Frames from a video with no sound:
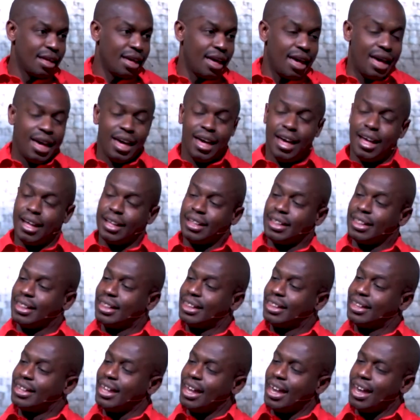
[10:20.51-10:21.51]
A
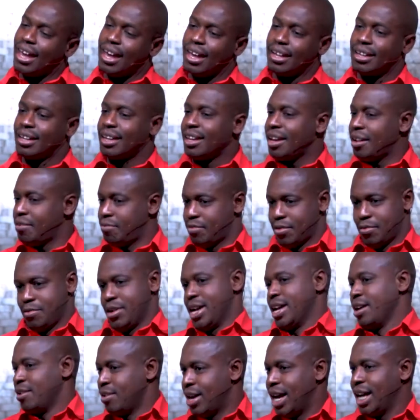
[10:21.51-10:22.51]
dead
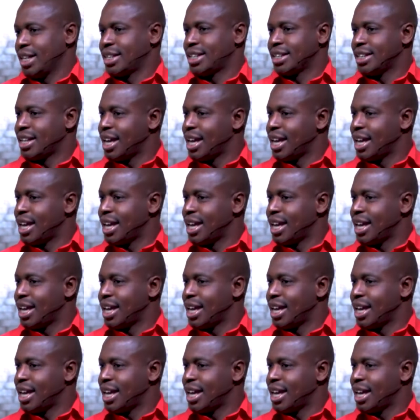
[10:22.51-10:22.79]
giveaway, right?